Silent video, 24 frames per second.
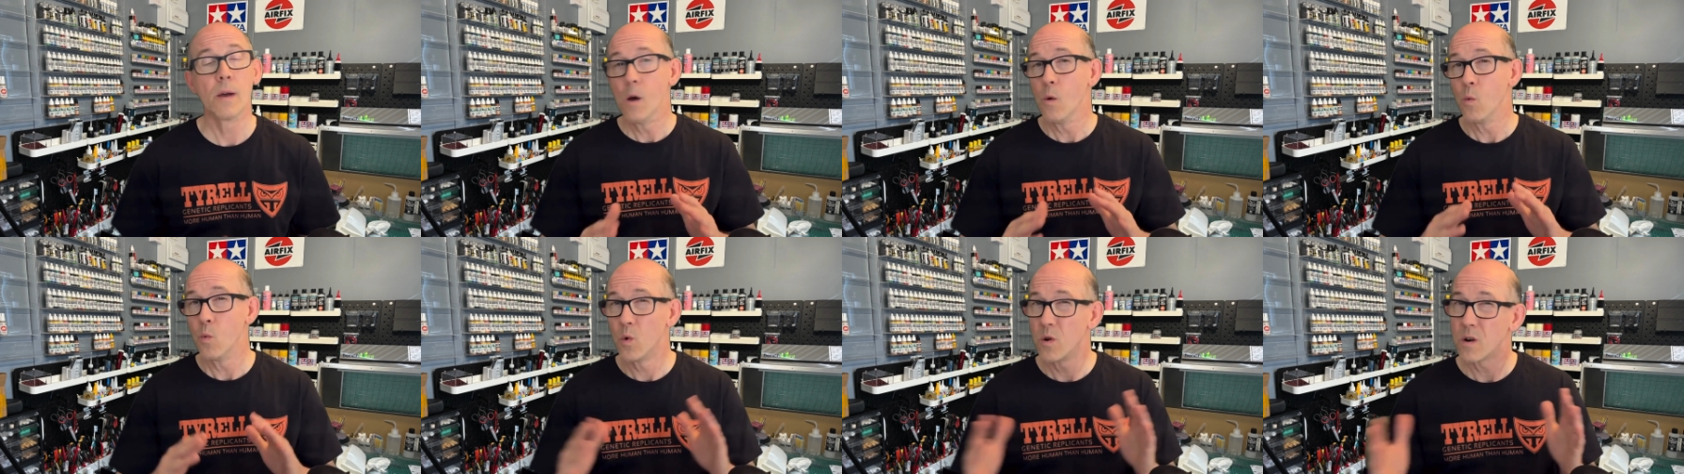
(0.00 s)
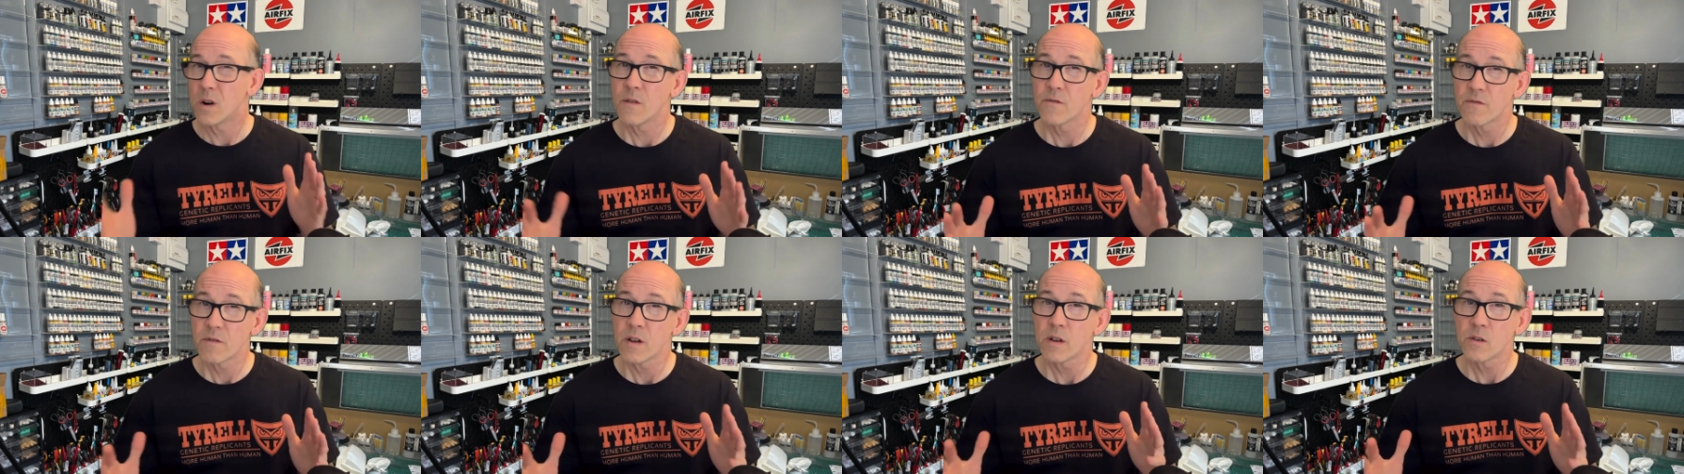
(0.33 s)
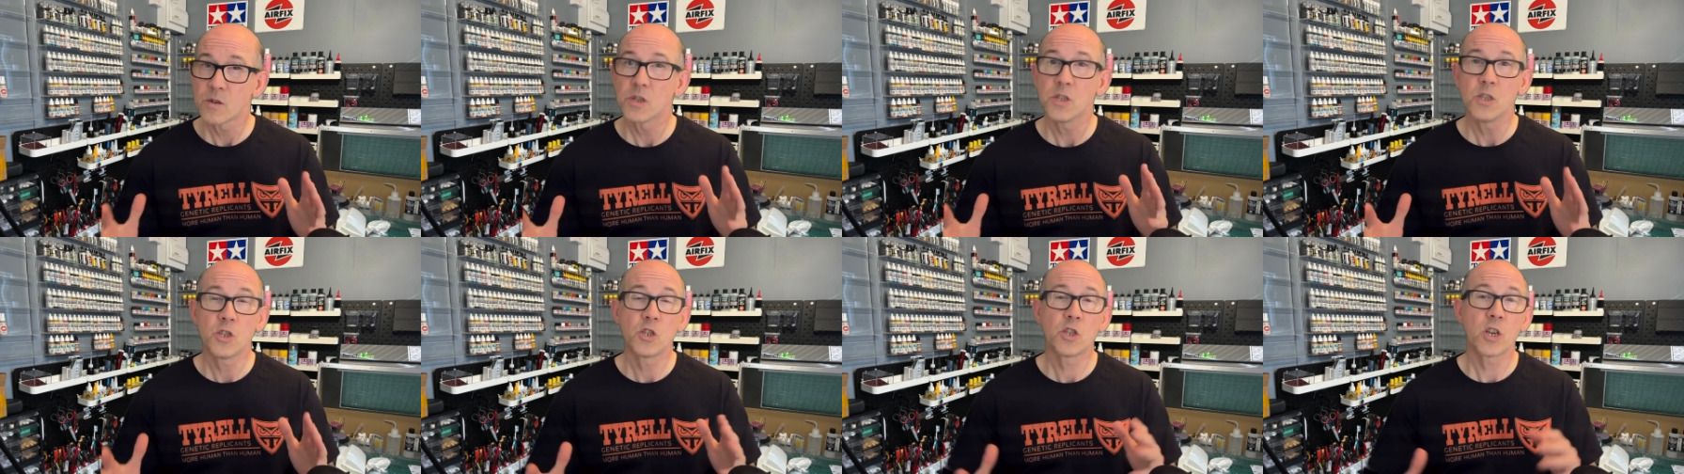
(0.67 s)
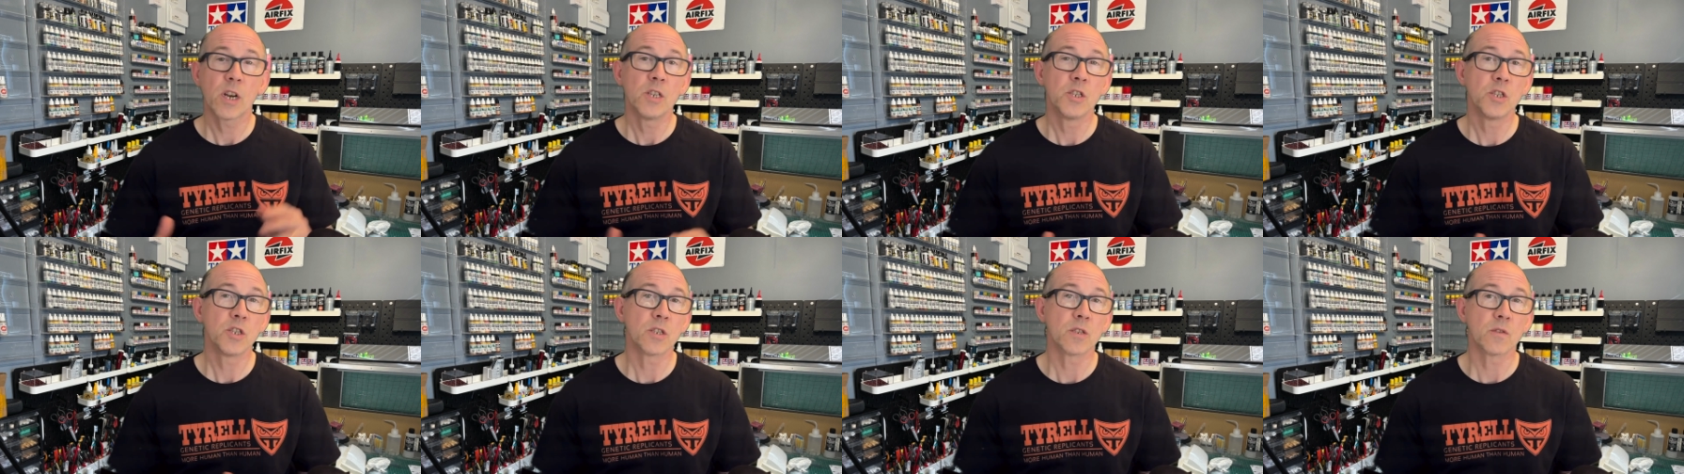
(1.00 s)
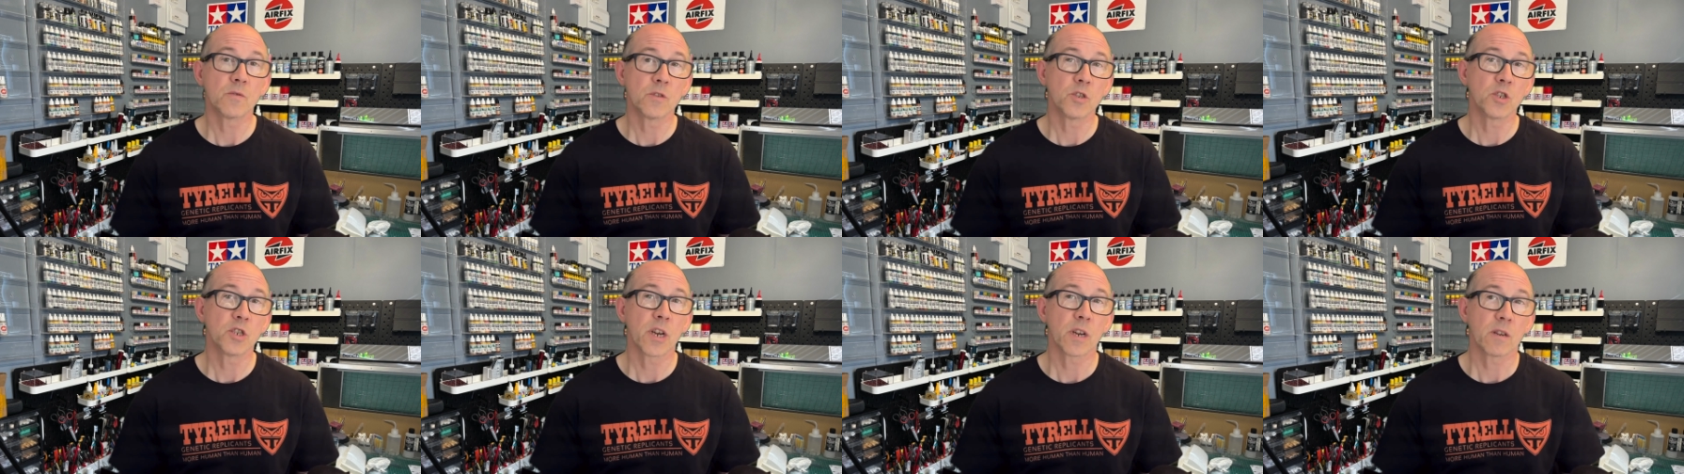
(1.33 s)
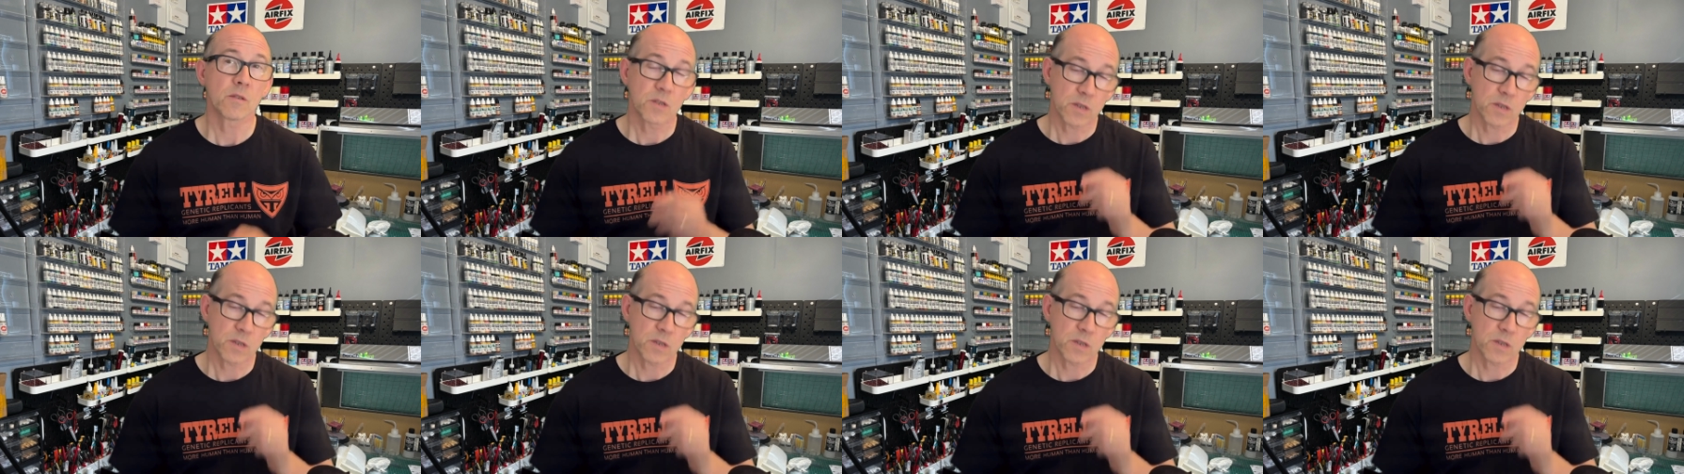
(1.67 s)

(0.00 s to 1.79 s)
whatever else is changing on the channel.